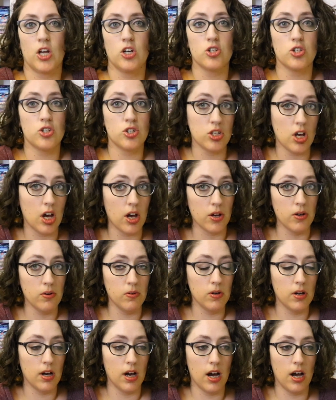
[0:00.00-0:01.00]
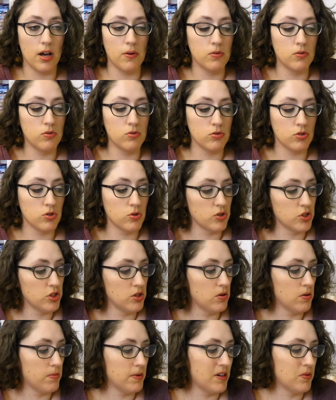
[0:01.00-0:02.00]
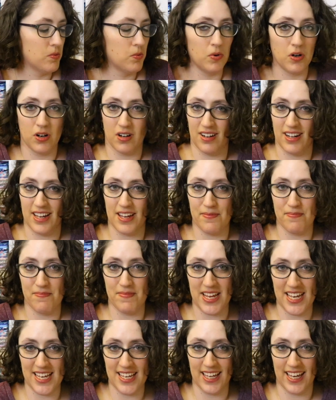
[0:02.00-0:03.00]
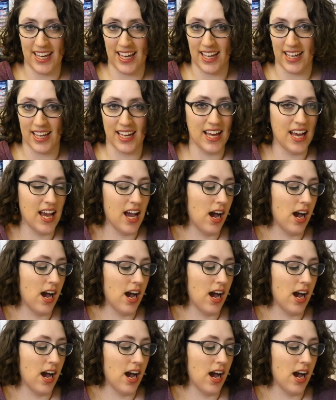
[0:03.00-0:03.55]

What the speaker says: So I will talk to you about what I am making.